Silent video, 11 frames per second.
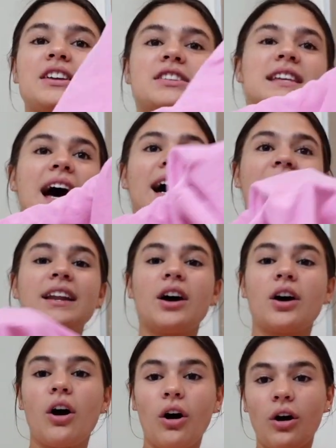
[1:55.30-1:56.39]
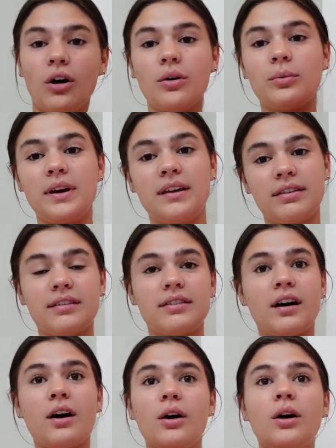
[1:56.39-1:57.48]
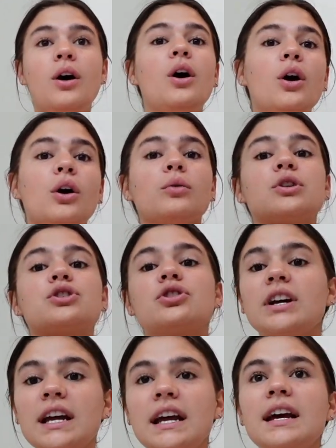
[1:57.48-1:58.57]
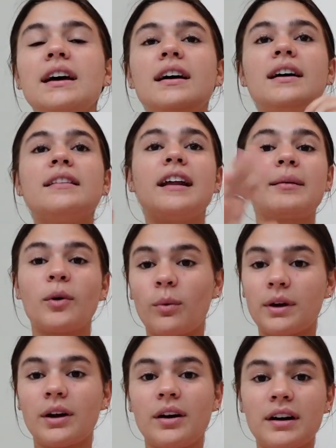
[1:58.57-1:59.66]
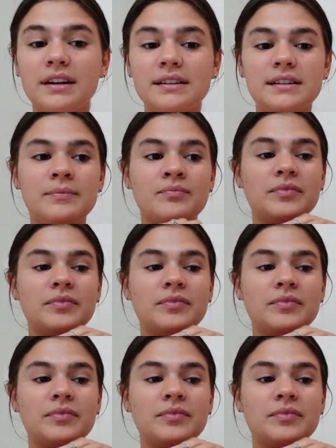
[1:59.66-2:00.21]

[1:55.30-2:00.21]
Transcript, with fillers: I just had a call with the retreat that I'm going on